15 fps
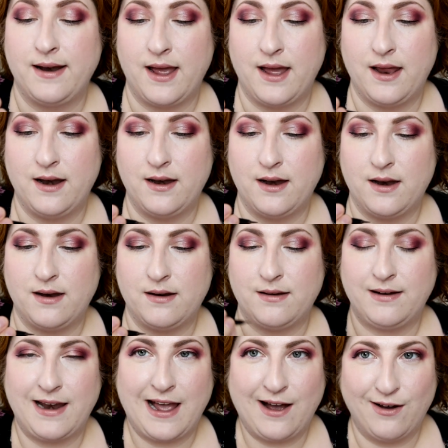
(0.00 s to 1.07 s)
and
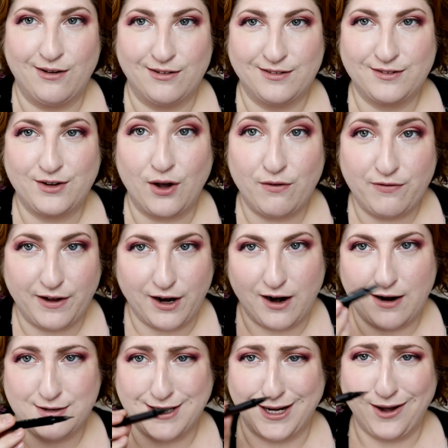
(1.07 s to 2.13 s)
now go figure,
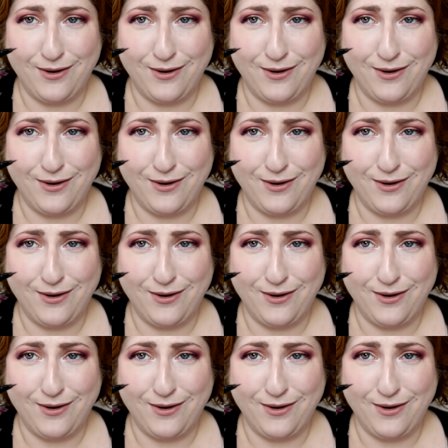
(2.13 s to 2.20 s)
I was like,